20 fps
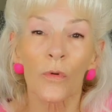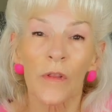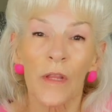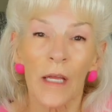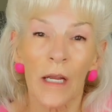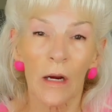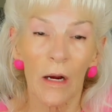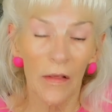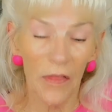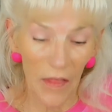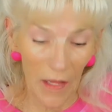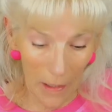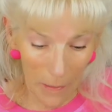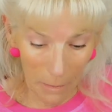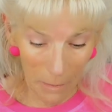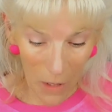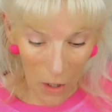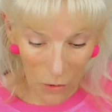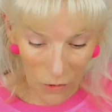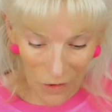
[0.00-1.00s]
there. I think
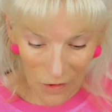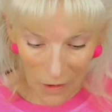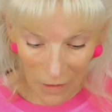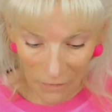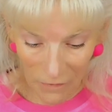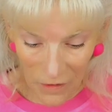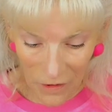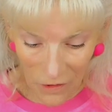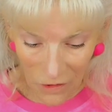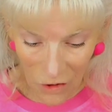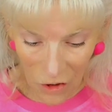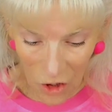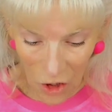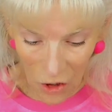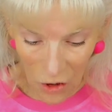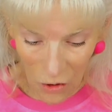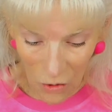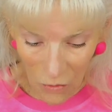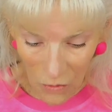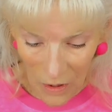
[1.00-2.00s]
most of us
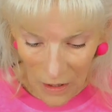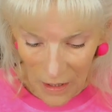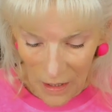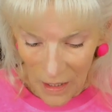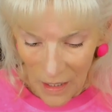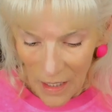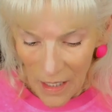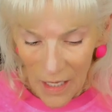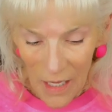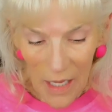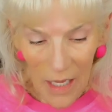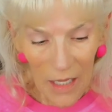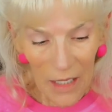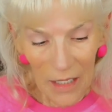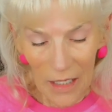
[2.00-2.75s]
do. And